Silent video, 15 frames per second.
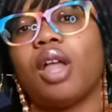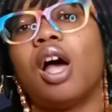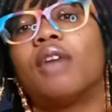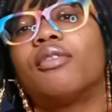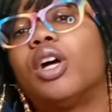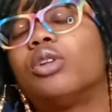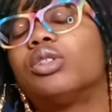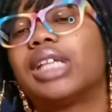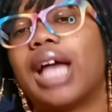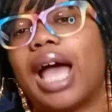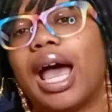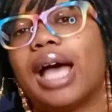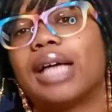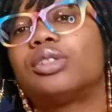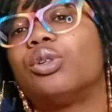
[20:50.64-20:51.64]
of those
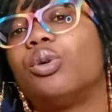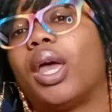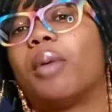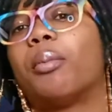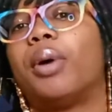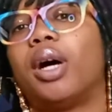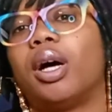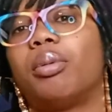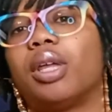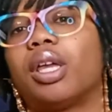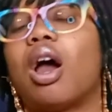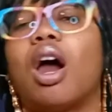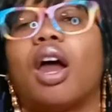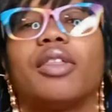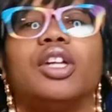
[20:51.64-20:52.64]
guys who in public
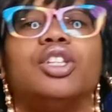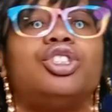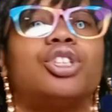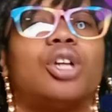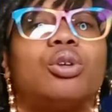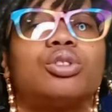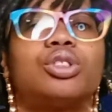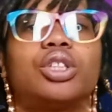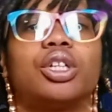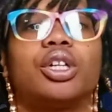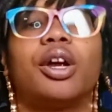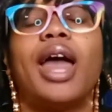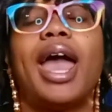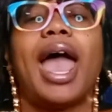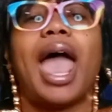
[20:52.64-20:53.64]
are the
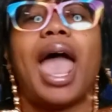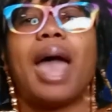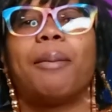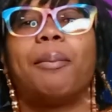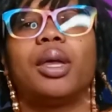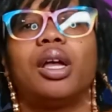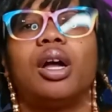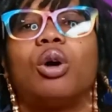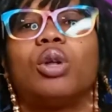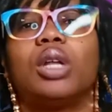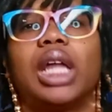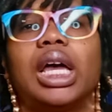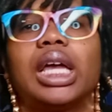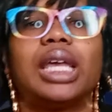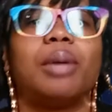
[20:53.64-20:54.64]
jokester,
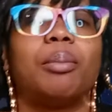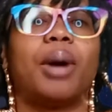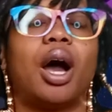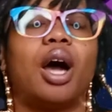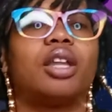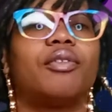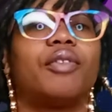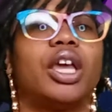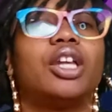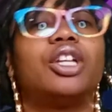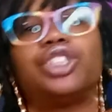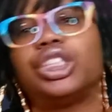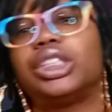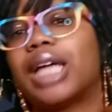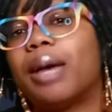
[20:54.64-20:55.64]
happy-go-lucky, ball of
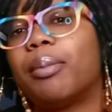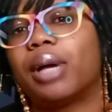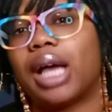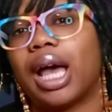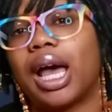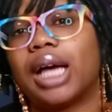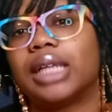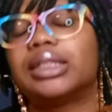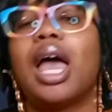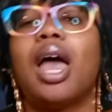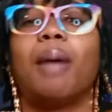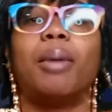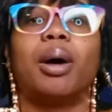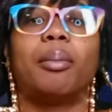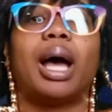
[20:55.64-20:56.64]
energy type of guys,
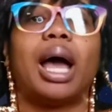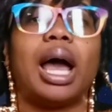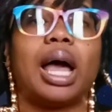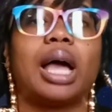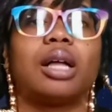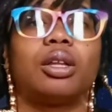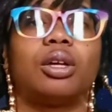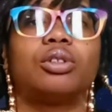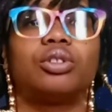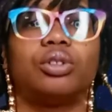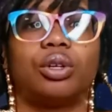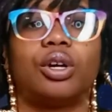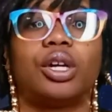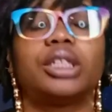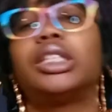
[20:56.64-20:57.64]
but behind closed
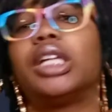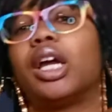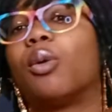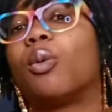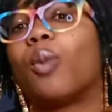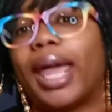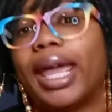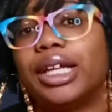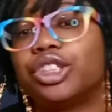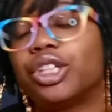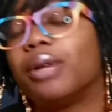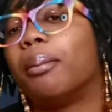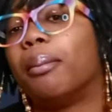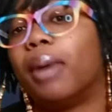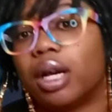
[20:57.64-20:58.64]
doors, they're
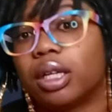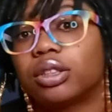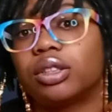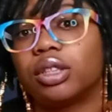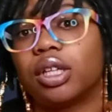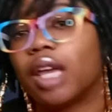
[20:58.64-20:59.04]
raging monster.